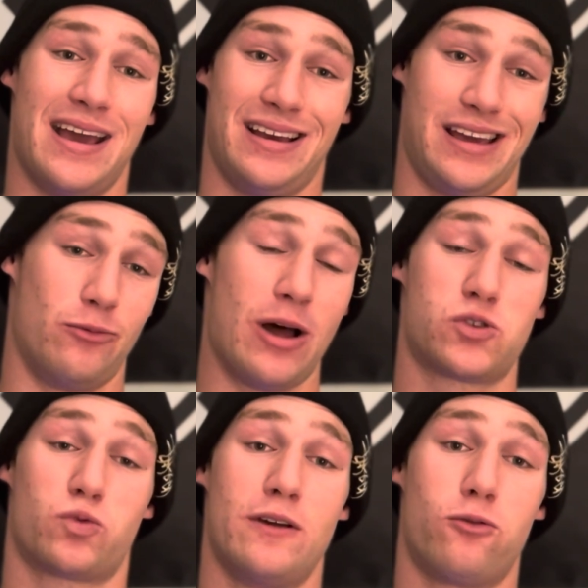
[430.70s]
in rounds
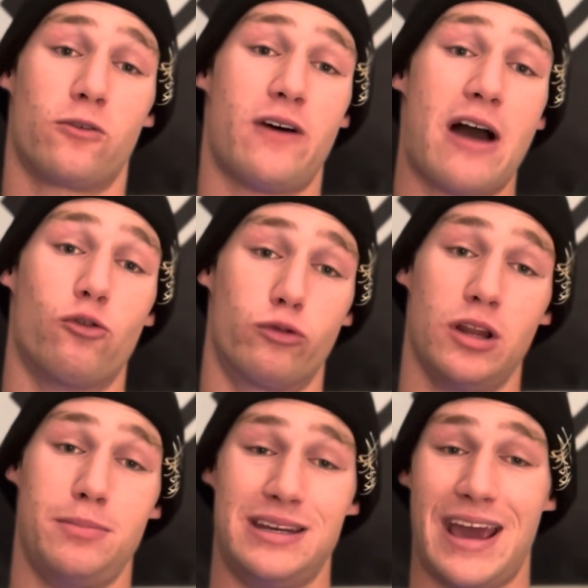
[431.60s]
3, 4, and 5 will really
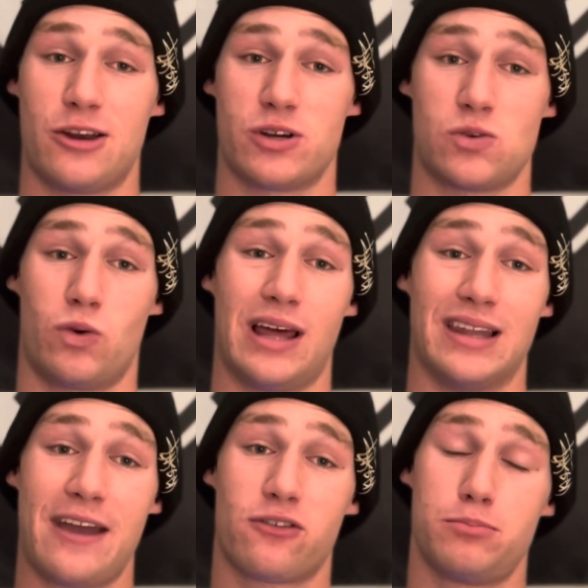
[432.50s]
be dangerous. And what I
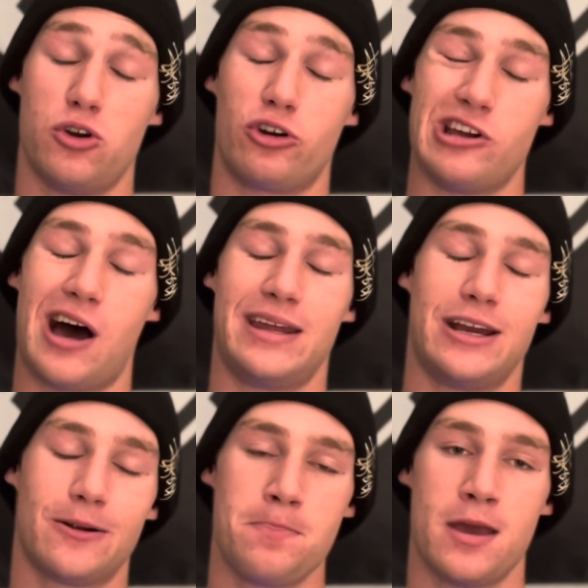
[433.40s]
like from Petr Yan
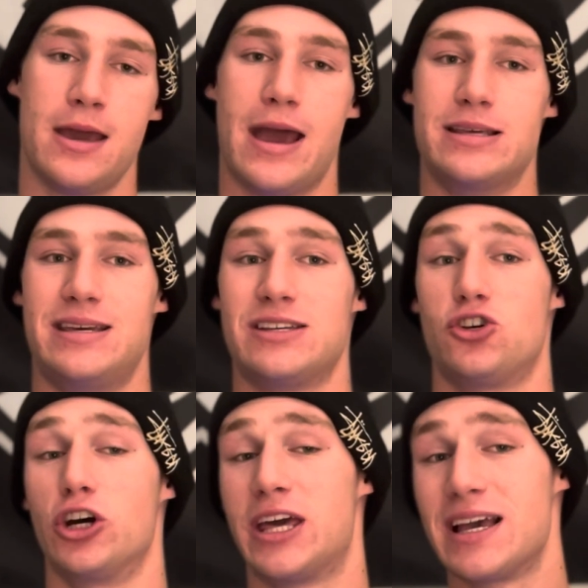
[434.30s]
here is he has
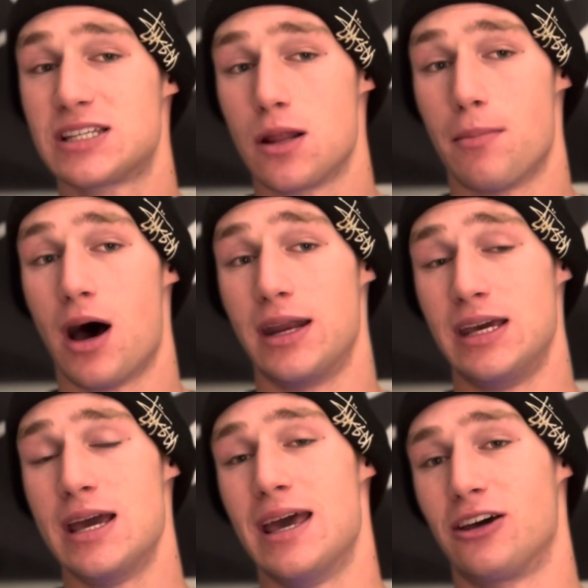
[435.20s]
good kicks to the body
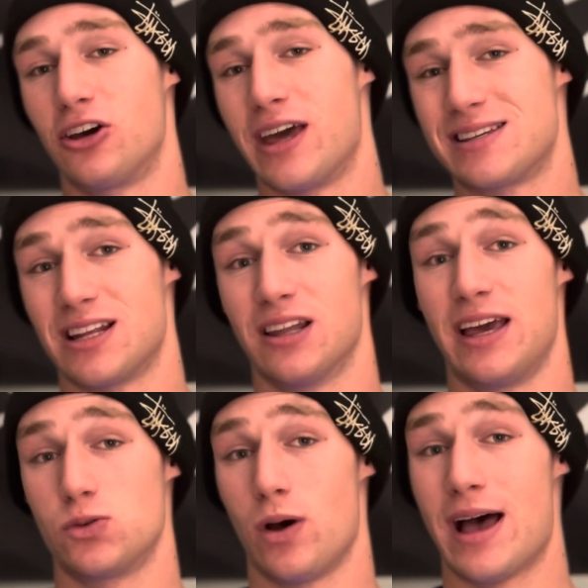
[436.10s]
and good kicks to the
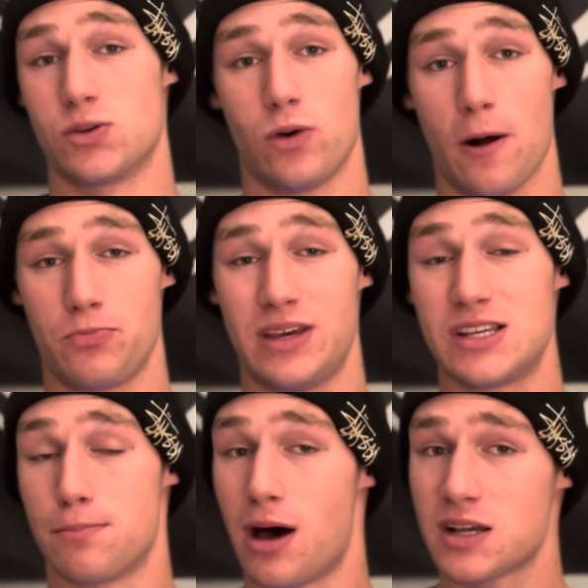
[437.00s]
legs as well. He has
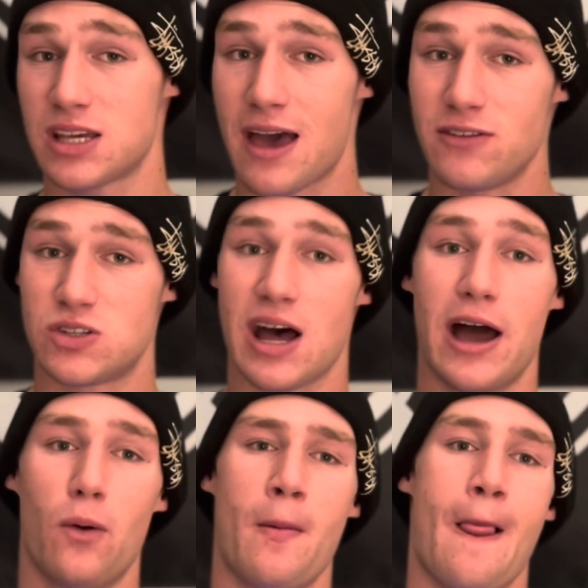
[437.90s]
a boxing-heavy
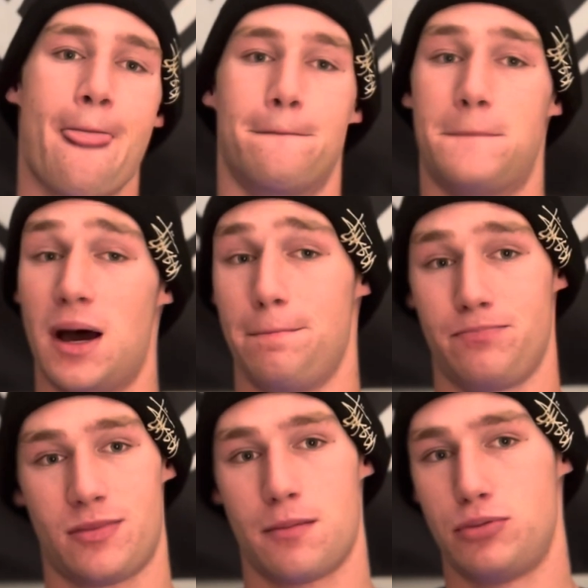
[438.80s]
style, but
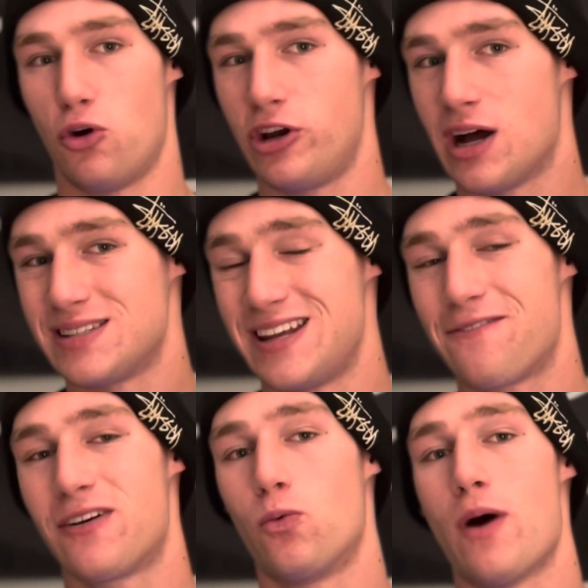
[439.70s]
Petr Yan's
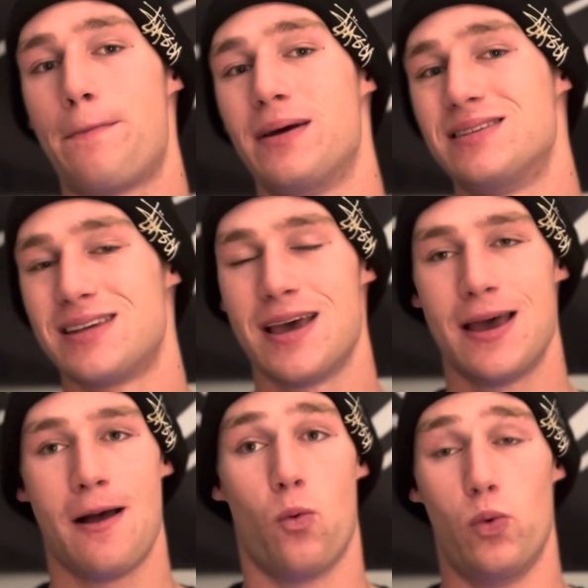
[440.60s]
different weapons
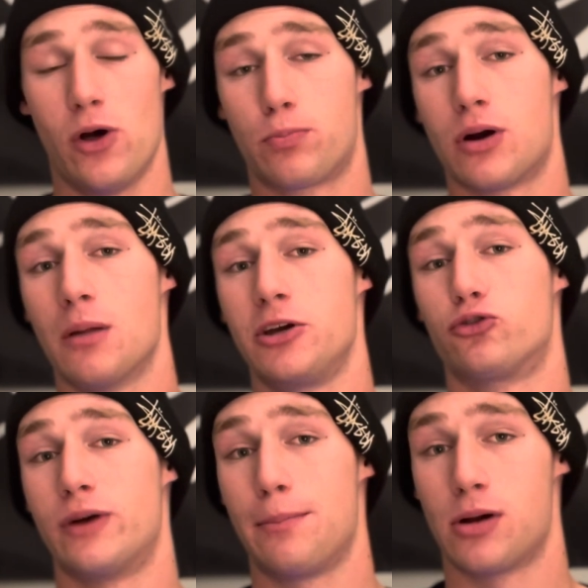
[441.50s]
will probably
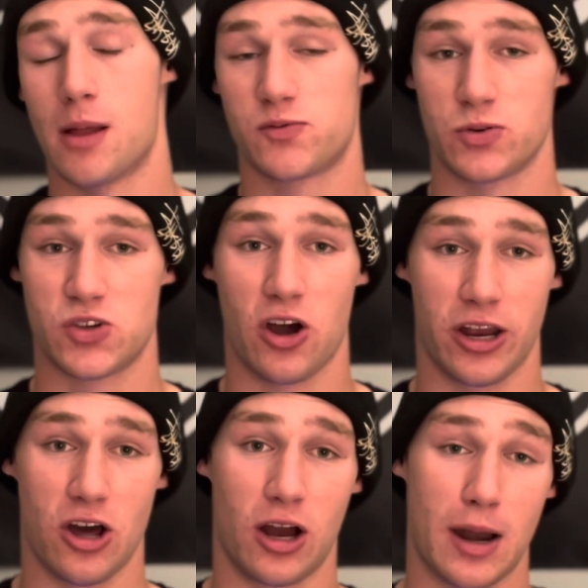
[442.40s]
create problems for Song
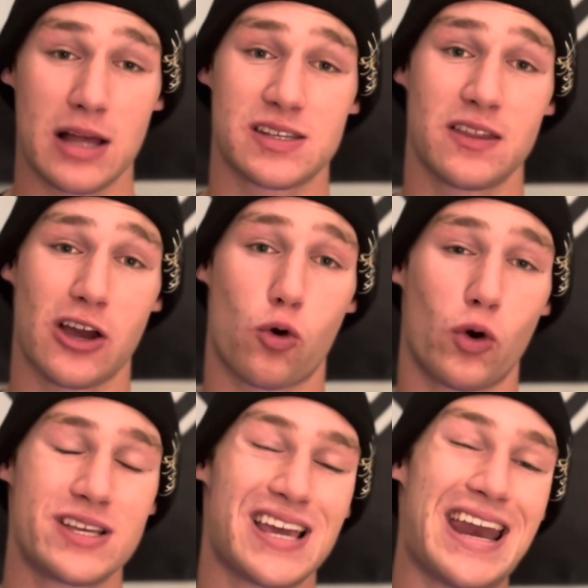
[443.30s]
Yadong. I'm not saying that
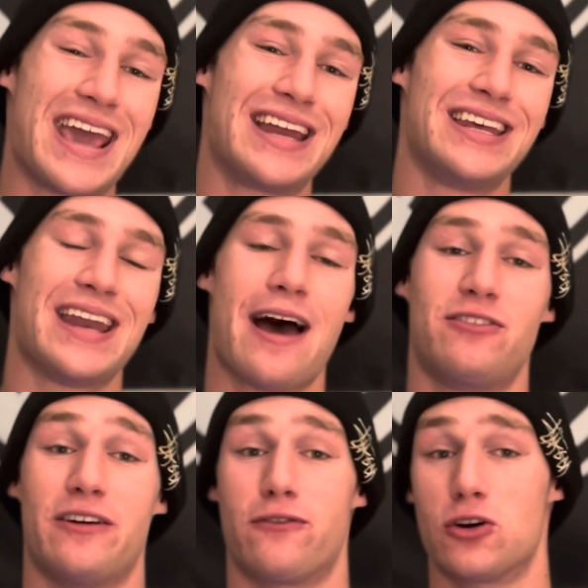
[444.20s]
Corey Sandhagen didn't have
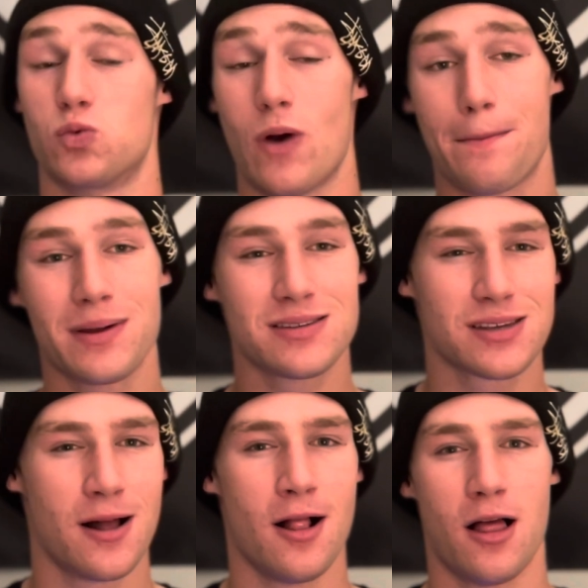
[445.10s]
diverse weapons.
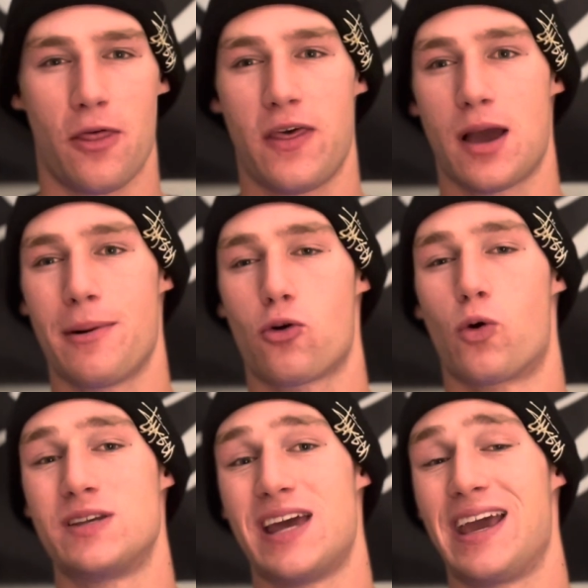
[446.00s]
The thing about
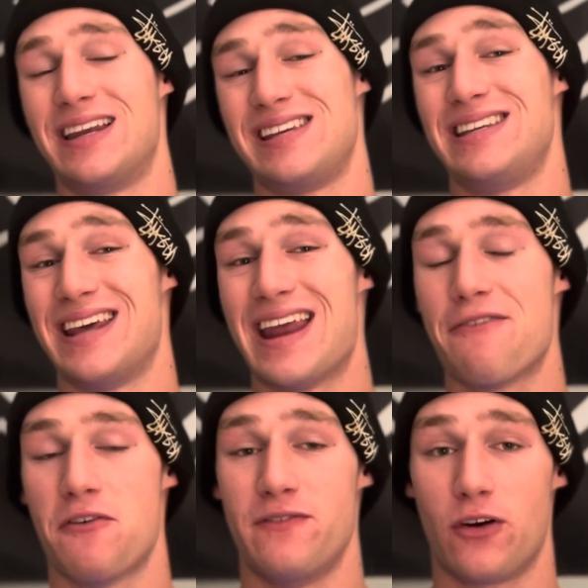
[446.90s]
Corey Sandhagen is he did have
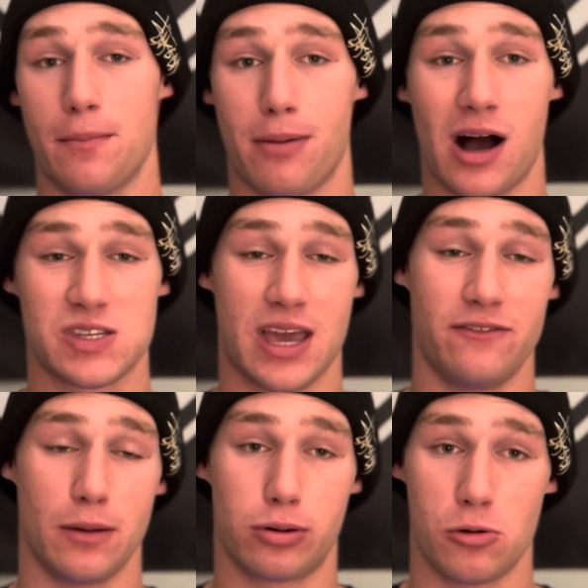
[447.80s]
a very boxing-heavy
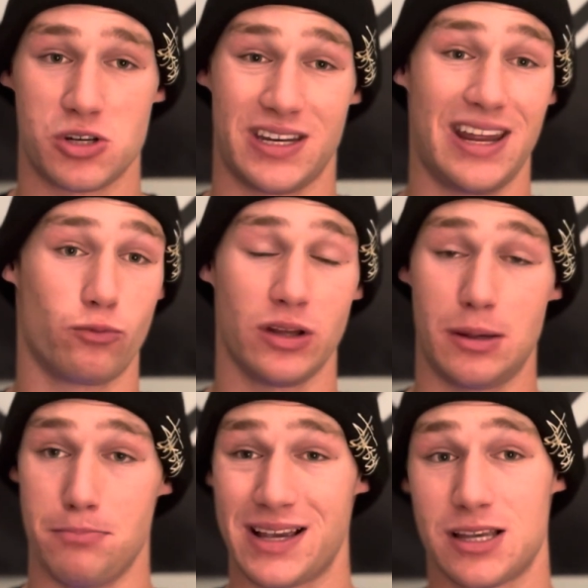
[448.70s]
approach and didn't really
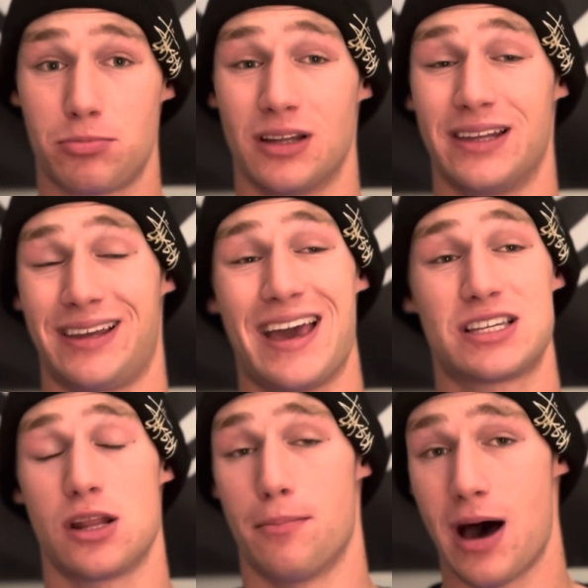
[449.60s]
mix up the kicks
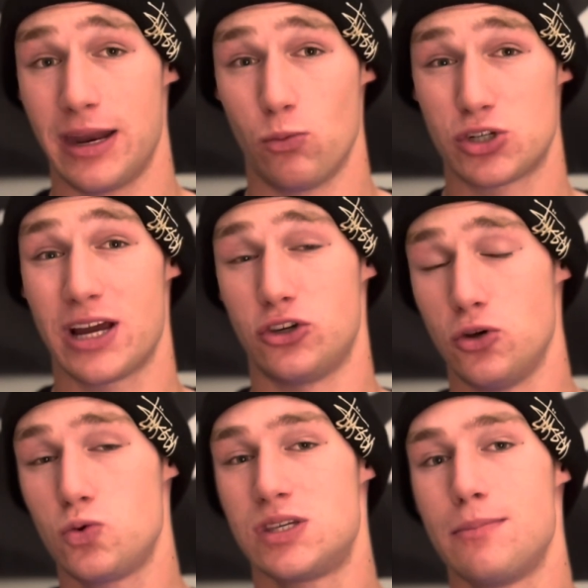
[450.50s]
to the body, which I
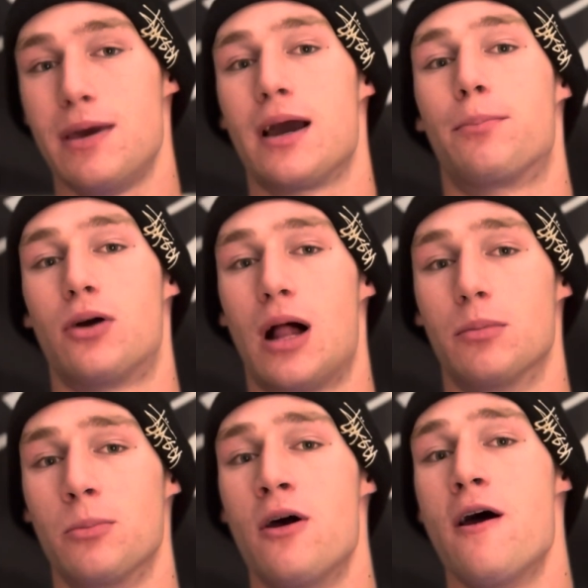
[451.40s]
do see being a
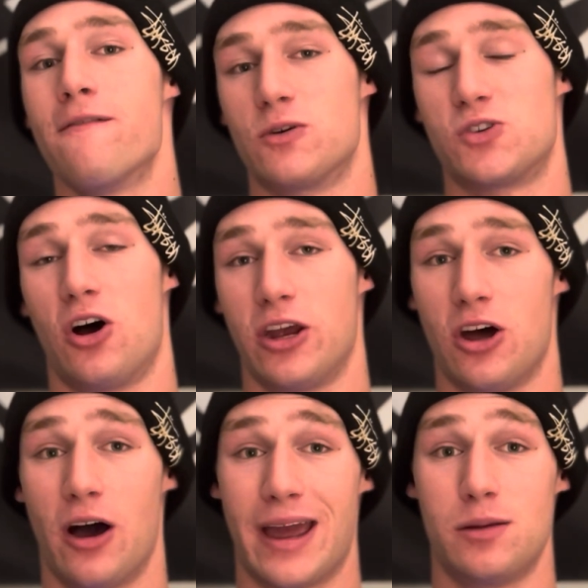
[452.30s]
problem for Song
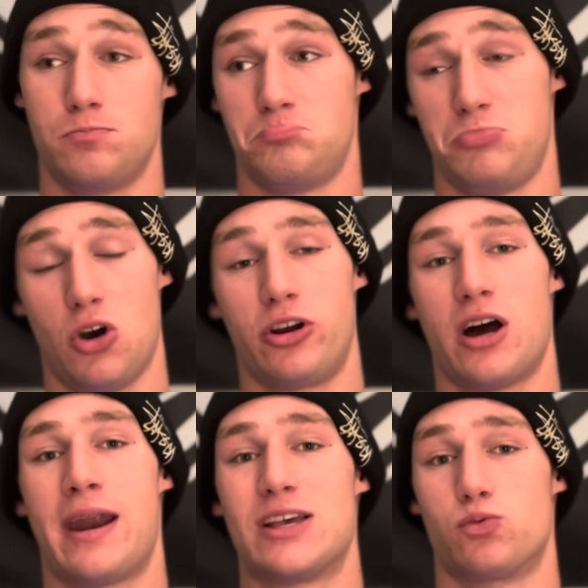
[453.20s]
Yadong. And Petr
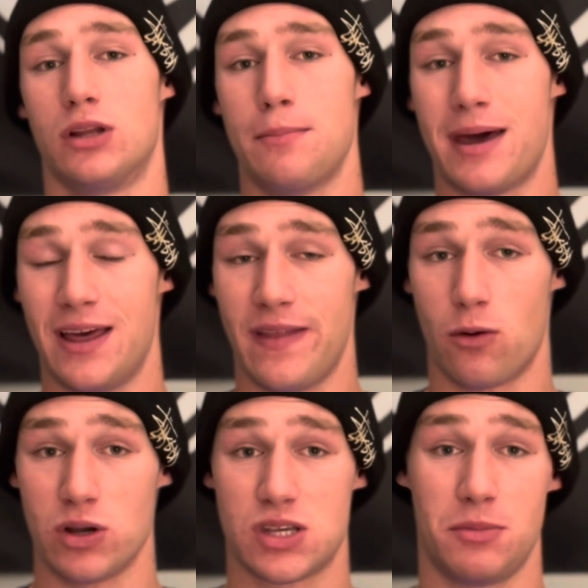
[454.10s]
Yan has really been in there
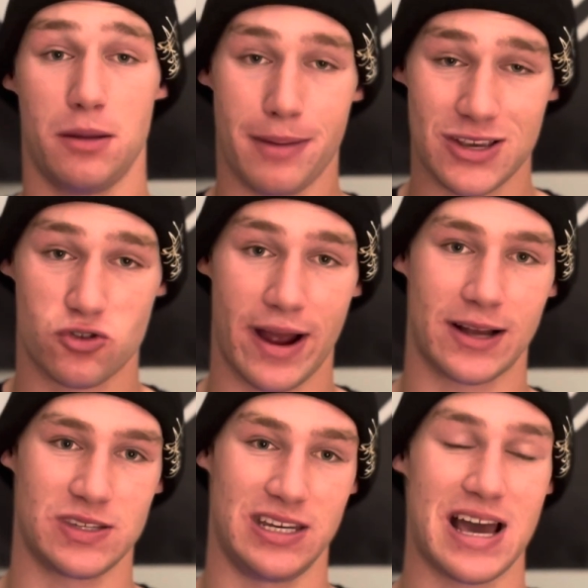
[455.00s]
with some of the best strikers
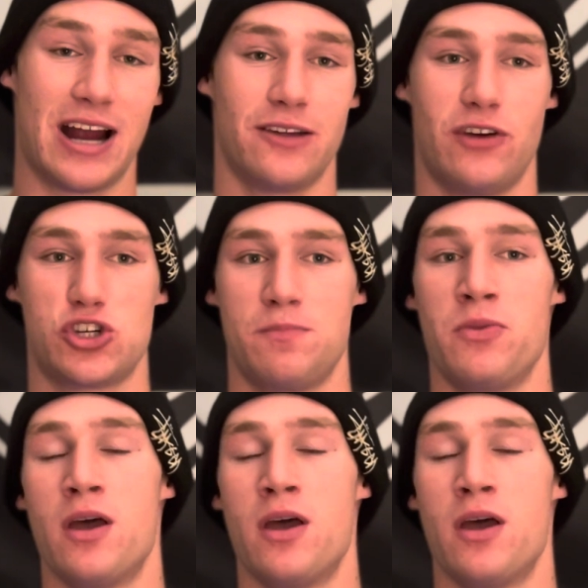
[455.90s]
in the entire division.